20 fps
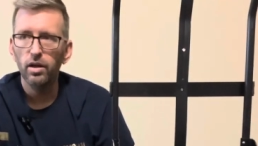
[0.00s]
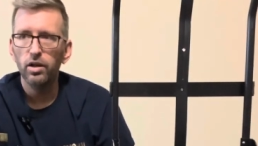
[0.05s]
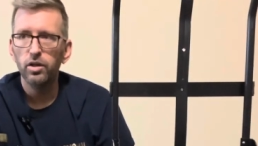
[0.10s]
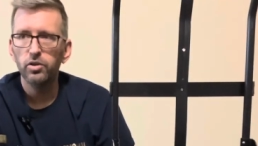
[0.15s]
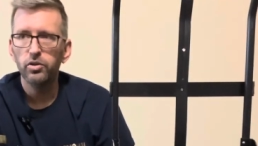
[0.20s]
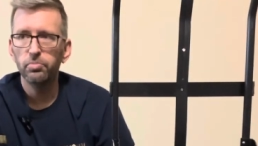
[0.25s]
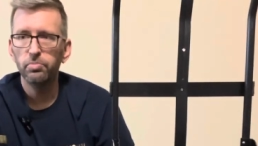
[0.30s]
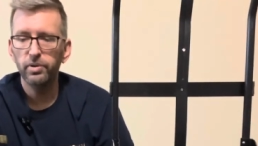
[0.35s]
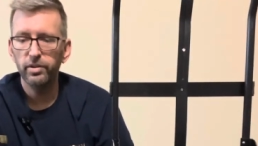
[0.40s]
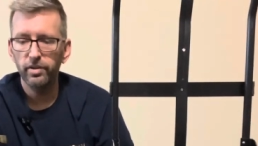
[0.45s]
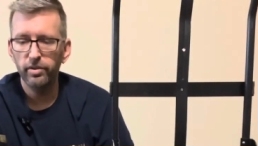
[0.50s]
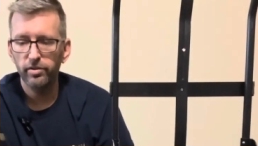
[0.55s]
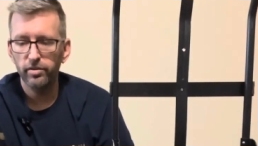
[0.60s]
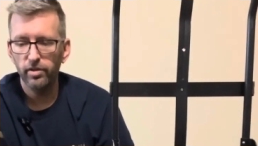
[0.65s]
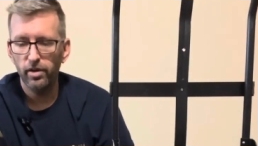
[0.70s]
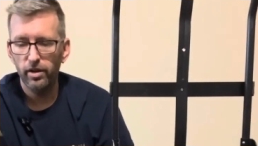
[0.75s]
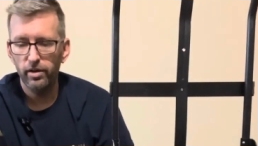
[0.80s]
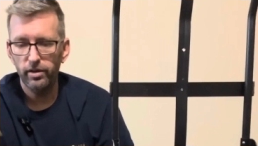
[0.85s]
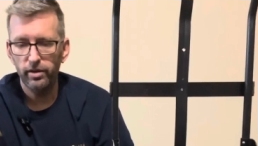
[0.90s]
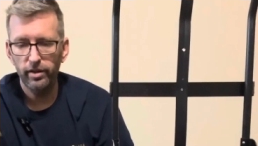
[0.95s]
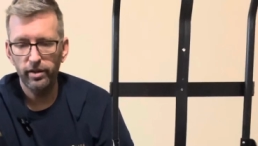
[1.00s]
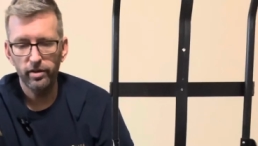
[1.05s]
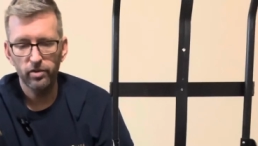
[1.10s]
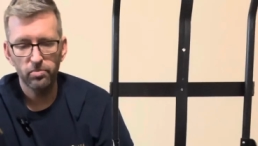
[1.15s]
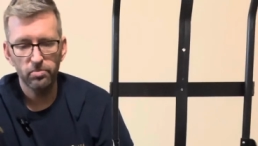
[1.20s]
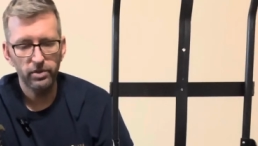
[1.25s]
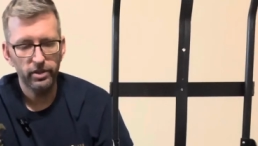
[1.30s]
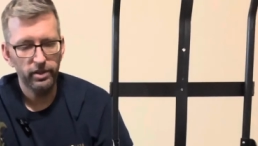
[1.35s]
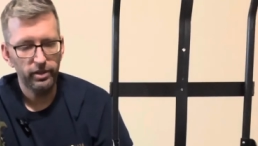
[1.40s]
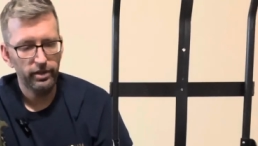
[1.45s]
To put these on is
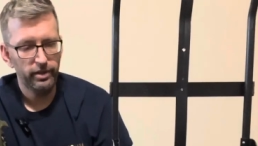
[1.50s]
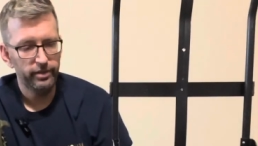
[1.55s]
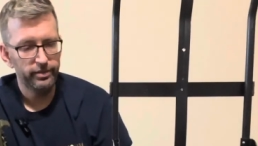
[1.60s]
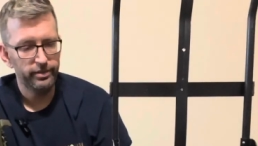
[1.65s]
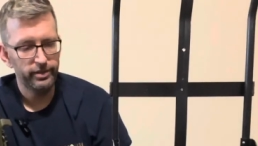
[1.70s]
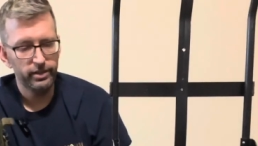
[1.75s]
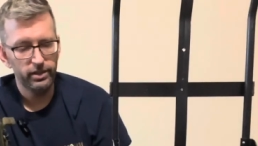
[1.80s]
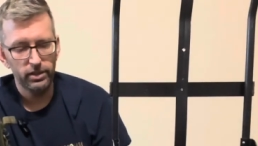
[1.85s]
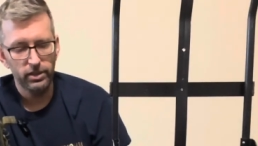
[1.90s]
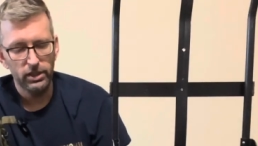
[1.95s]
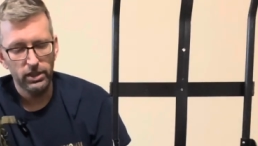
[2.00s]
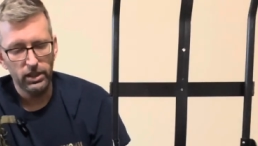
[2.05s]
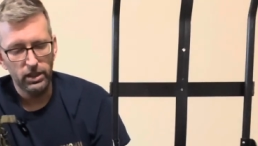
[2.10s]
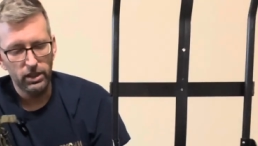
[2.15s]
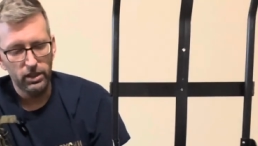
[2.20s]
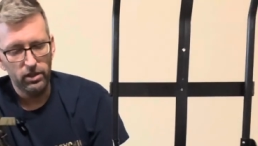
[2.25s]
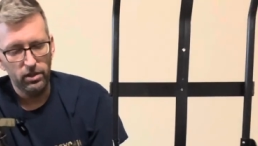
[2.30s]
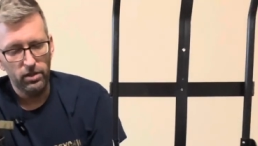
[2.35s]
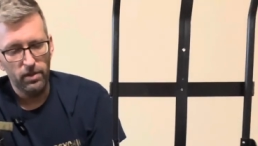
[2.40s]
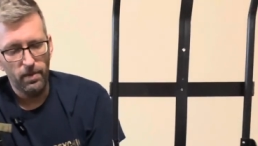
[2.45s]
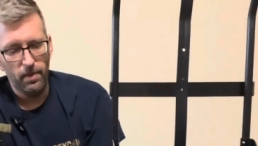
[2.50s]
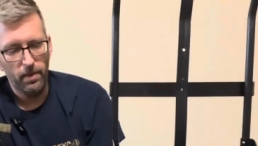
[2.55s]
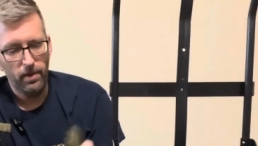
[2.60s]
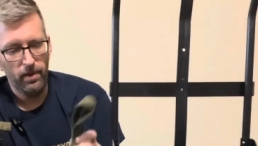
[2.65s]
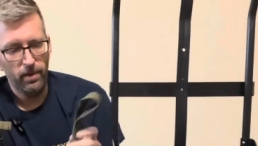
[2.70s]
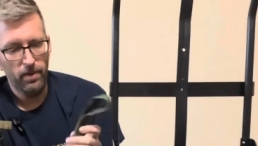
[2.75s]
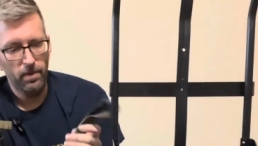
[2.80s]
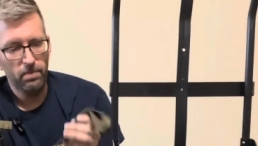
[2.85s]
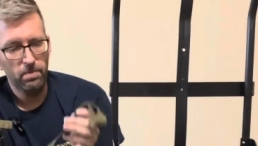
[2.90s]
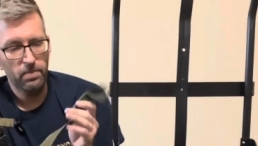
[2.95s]
pretty easy.
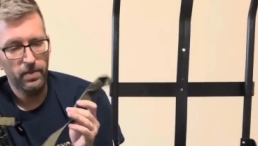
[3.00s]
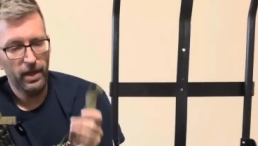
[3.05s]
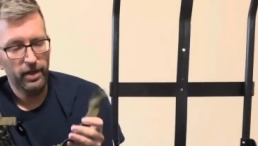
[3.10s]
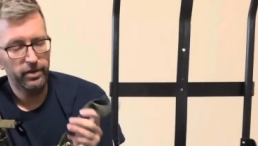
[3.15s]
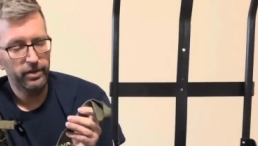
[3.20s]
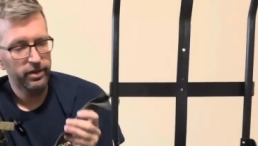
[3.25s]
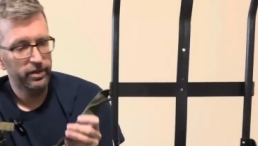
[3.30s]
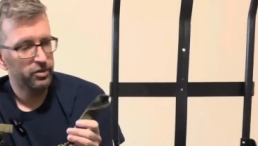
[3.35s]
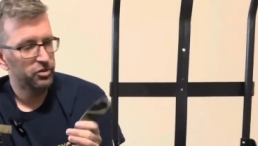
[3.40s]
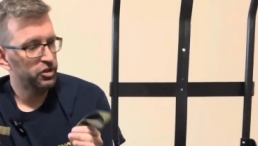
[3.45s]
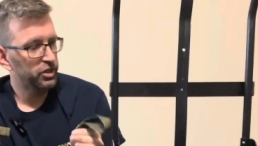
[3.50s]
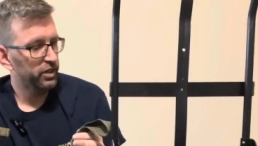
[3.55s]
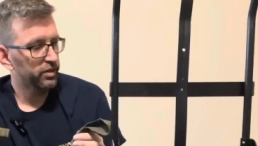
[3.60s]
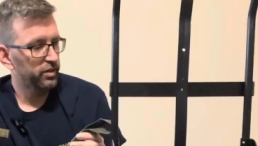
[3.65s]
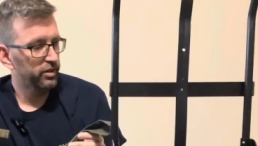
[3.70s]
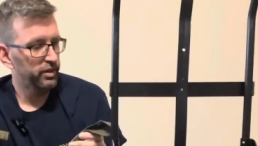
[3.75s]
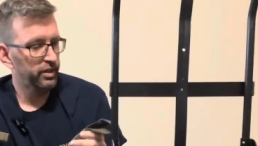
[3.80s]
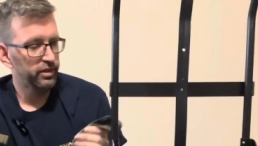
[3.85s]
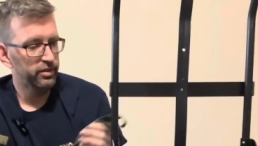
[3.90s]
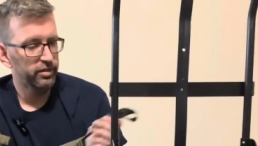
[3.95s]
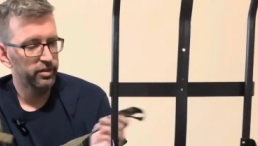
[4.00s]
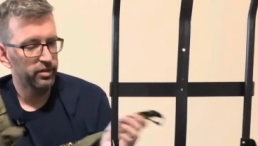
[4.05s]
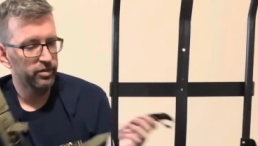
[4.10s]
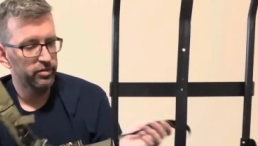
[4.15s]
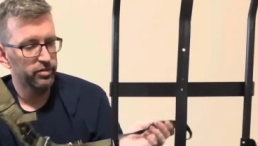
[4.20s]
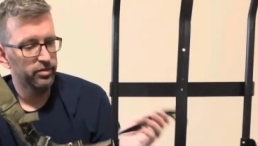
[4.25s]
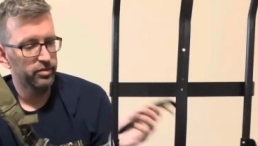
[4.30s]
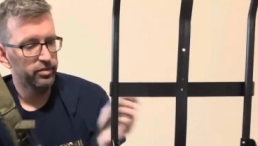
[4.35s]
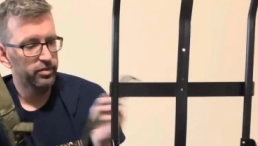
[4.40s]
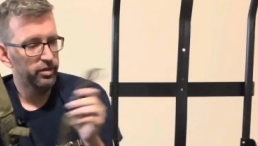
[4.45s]
Um, I did check the details
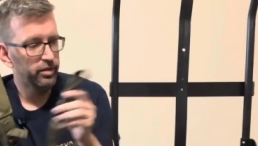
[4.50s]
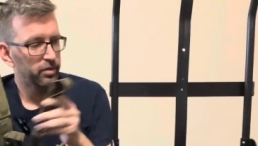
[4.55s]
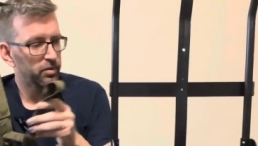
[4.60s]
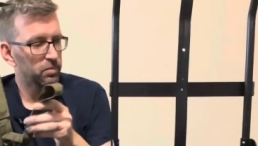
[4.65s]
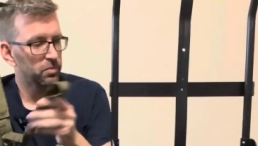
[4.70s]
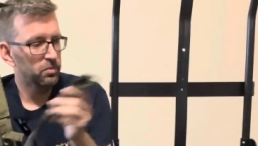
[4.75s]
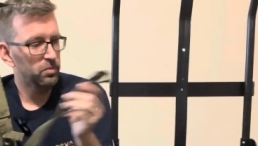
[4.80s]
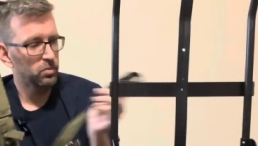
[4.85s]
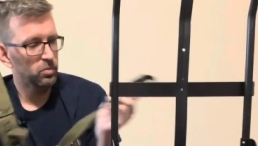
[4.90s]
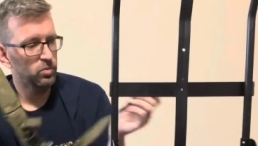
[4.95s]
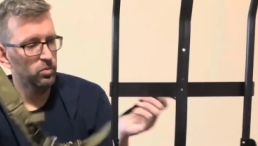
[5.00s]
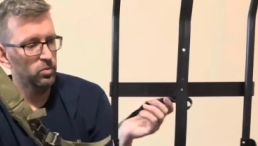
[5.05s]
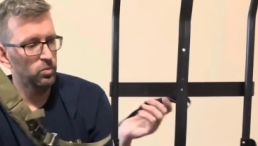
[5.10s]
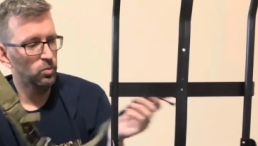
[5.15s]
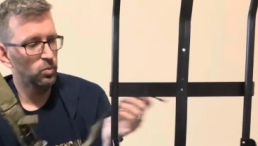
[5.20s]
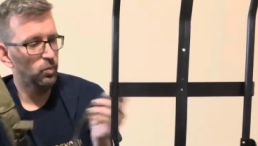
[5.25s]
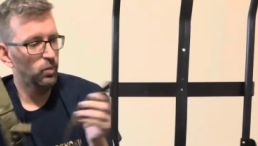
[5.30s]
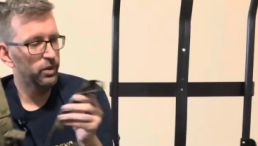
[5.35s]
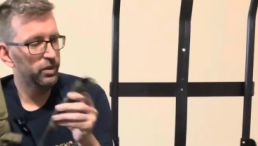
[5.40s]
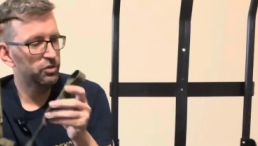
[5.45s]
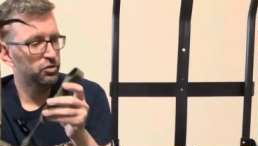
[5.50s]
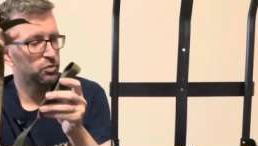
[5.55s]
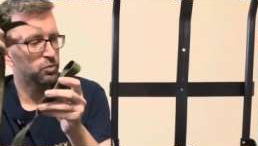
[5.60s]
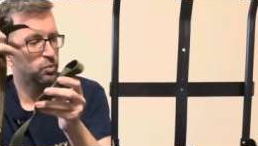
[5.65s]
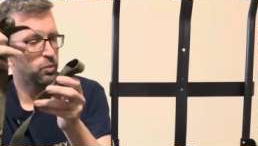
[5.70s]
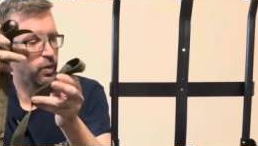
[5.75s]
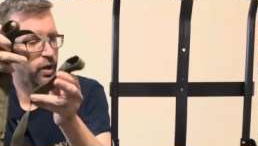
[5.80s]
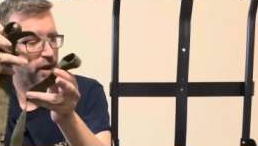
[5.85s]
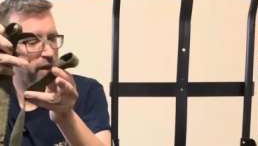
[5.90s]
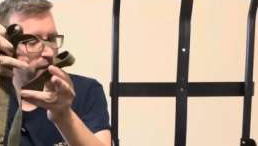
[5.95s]
to see which
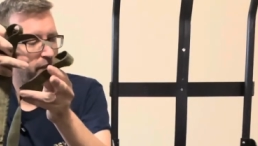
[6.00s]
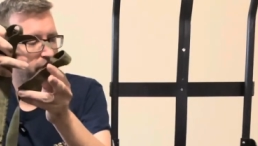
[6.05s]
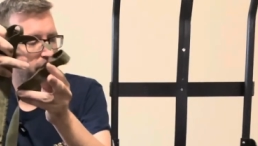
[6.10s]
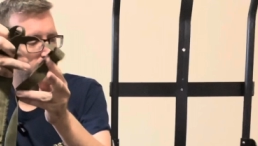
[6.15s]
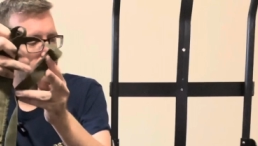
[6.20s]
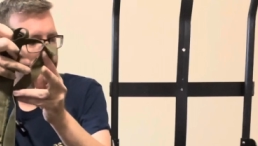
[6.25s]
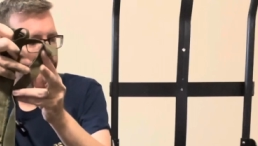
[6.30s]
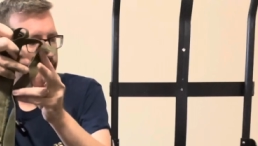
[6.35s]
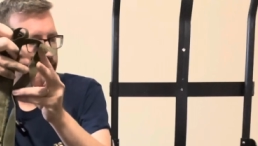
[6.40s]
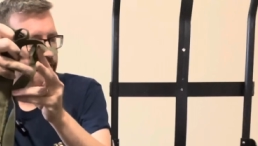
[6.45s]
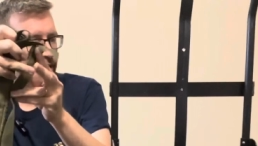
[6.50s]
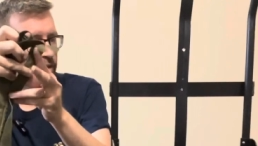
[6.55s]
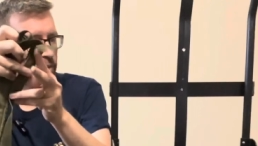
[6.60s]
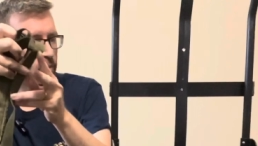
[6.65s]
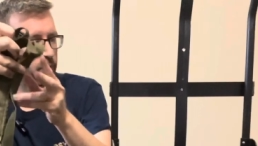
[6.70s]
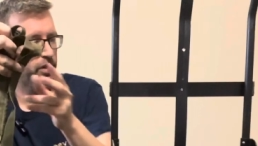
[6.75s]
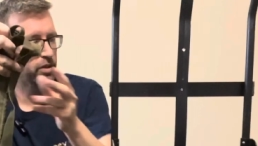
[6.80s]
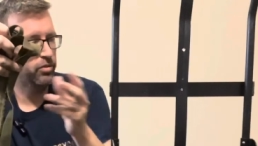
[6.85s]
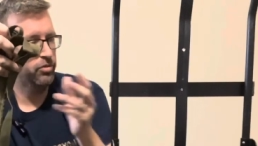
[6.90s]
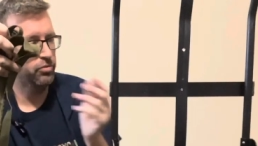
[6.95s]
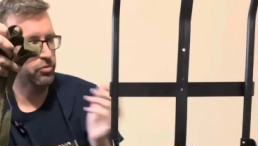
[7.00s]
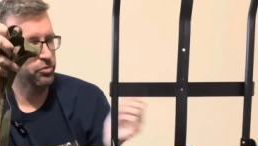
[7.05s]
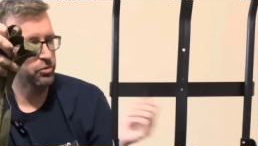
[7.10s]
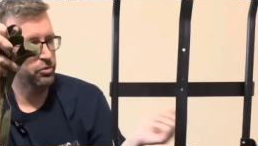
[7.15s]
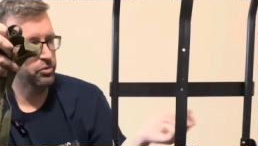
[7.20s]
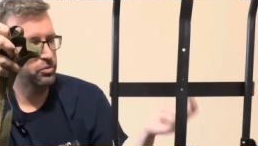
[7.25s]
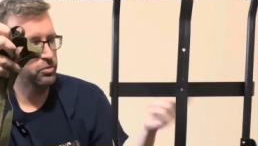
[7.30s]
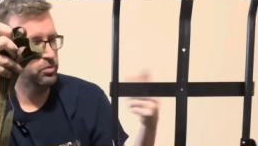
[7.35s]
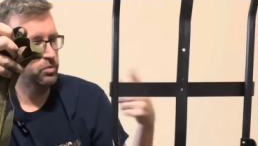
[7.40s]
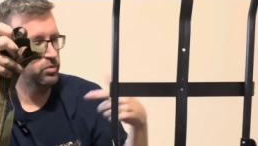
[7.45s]
way they went
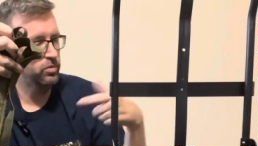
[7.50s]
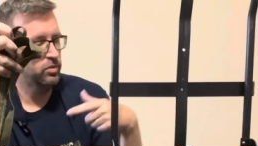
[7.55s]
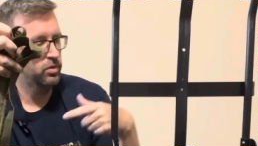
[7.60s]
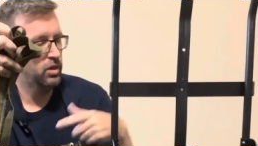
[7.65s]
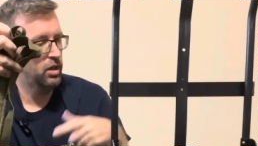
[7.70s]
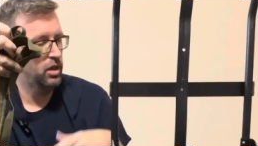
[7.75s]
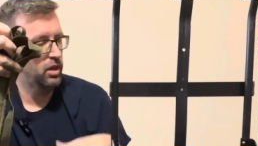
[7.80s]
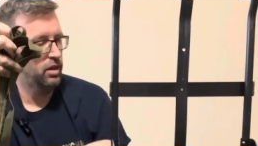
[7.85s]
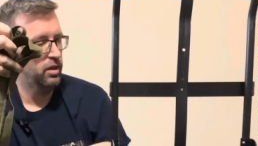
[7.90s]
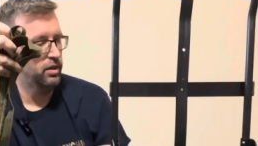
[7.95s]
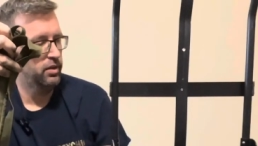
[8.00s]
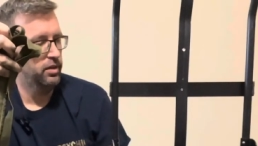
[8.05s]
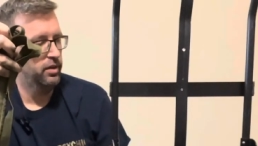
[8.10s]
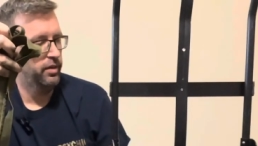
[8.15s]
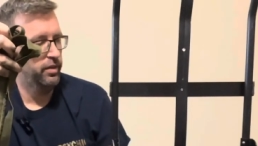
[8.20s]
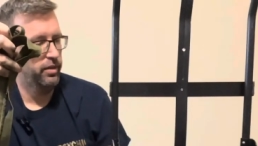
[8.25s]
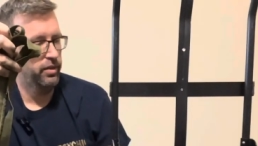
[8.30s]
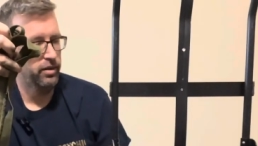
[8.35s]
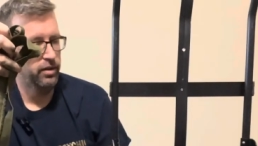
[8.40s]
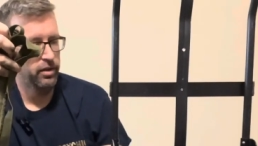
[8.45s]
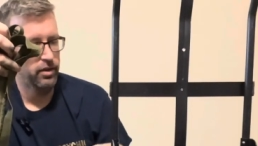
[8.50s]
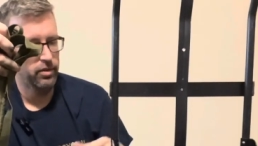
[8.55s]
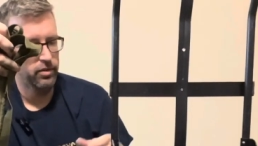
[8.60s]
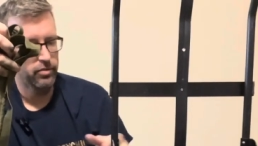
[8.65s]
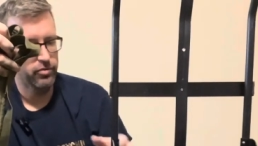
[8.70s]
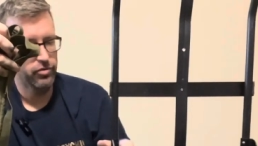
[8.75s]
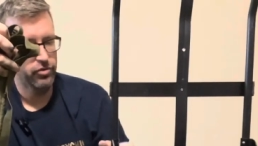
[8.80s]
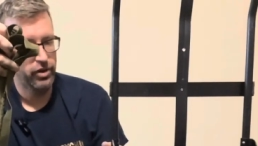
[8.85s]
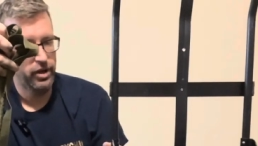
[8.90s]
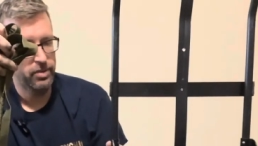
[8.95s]
through the
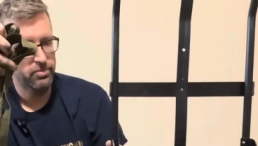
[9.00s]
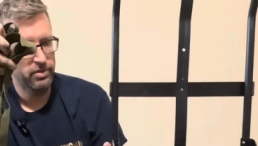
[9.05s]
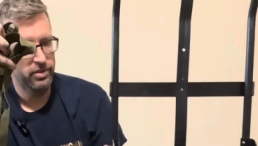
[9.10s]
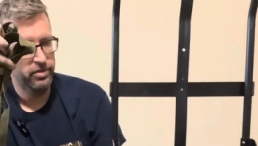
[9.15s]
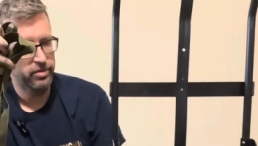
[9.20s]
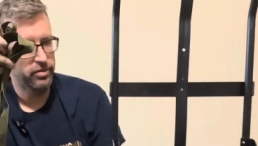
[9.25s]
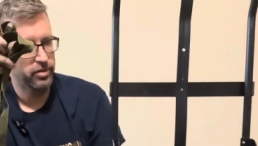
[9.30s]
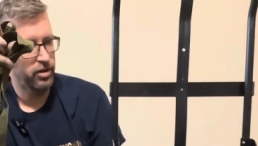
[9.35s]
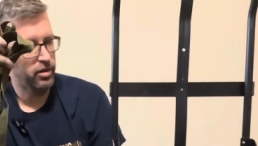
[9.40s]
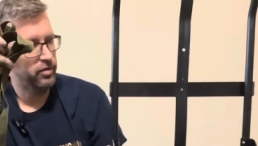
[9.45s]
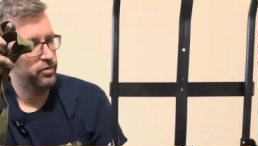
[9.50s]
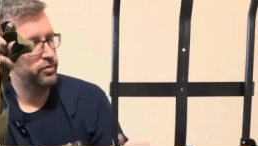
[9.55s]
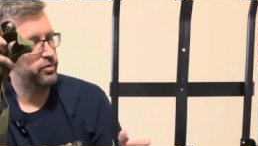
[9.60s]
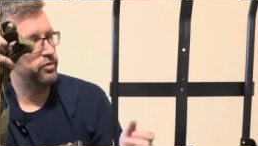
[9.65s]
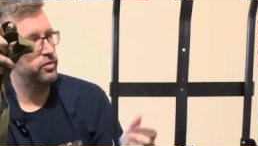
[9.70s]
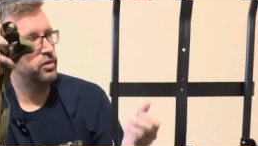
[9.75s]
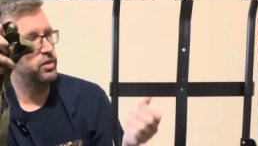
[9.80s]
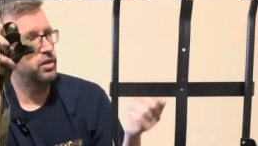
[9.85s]
frame itself